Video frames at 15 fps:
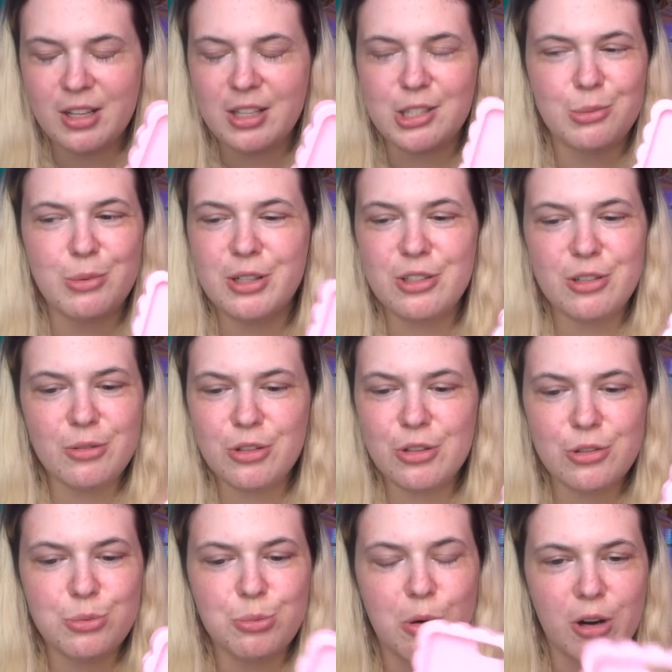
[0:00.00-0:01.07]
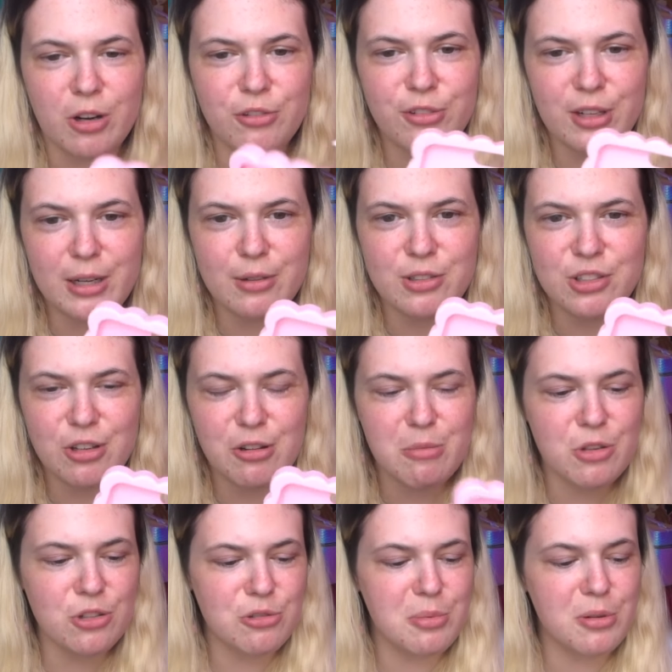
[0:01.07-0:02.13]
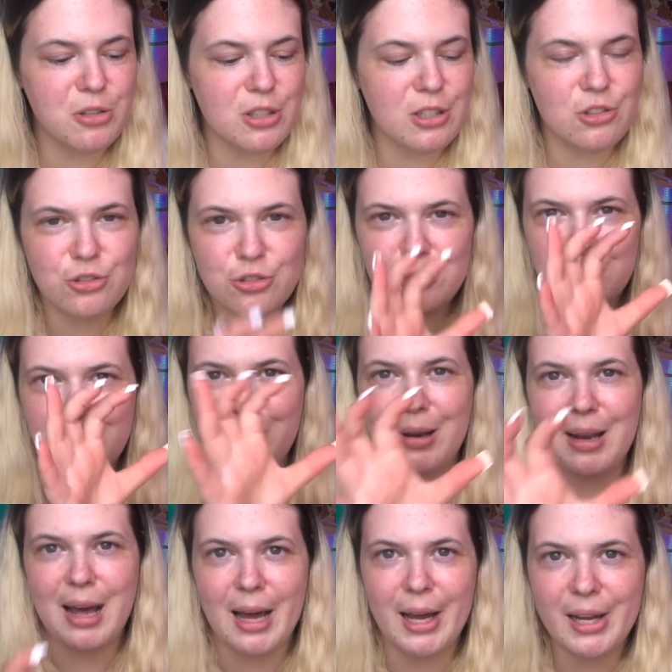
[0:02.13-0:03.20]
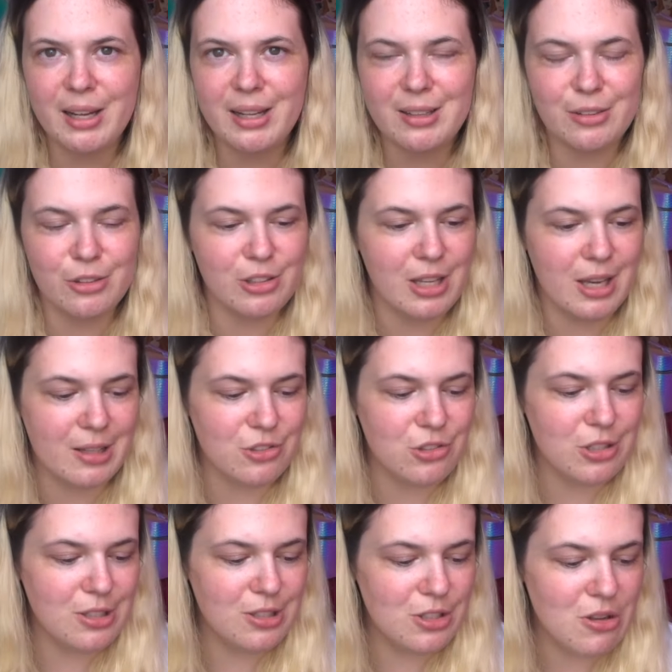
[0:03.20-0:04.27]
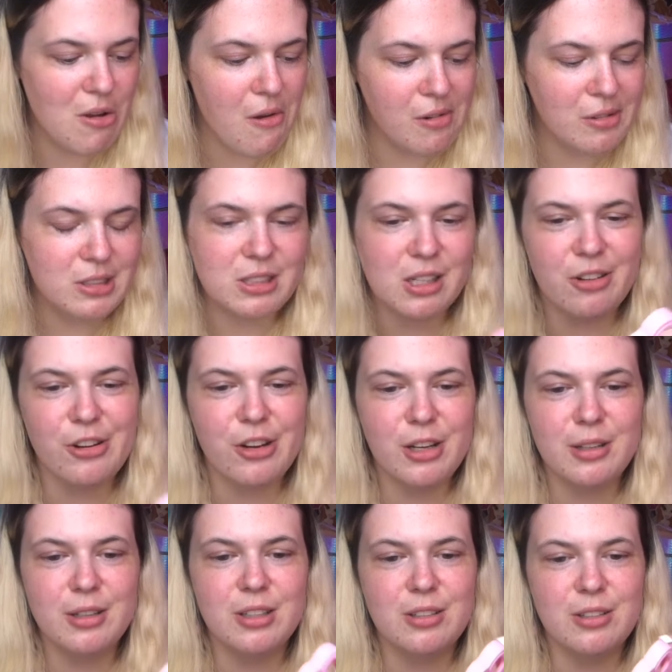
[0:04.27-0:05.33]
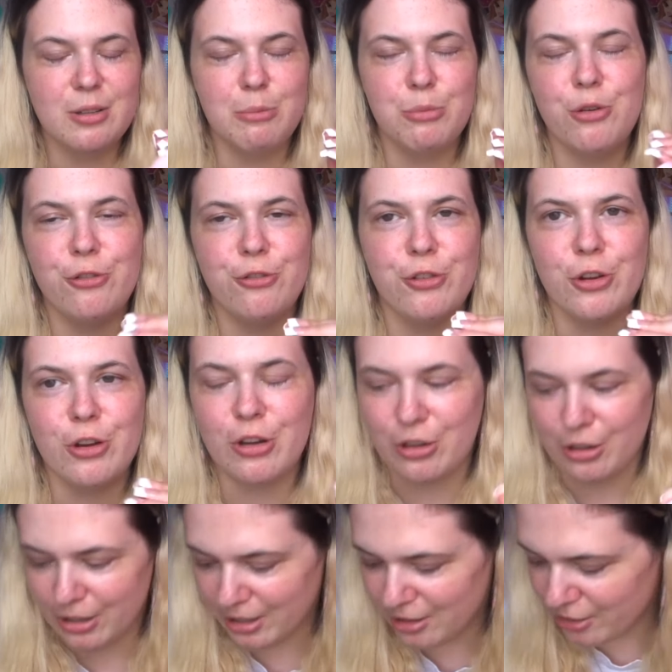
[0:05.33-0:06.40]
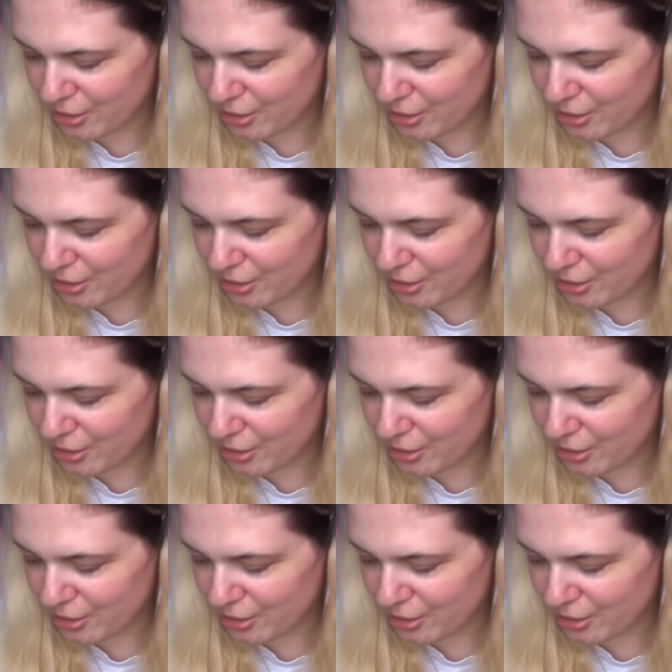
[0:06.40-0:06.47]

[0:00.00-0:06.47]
So I don't use Wildflower so much because it's just black on the edges, and I prefer like the